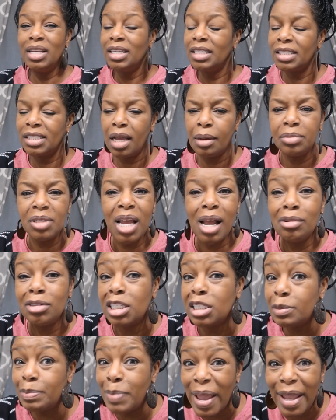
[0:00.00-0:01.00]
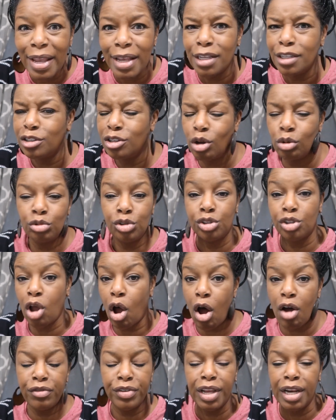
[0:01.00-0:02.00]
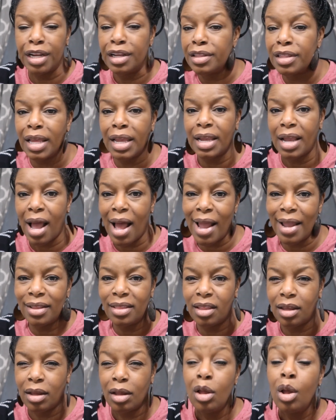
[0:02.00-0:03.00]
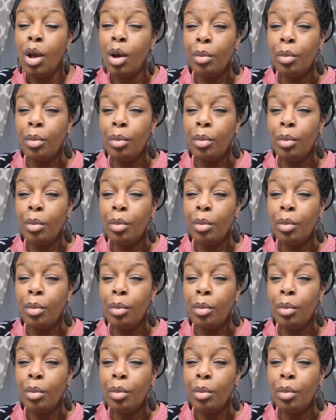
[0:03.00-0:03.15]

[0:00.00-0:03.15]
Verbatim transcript: Sometimes spankings don't solve anything either.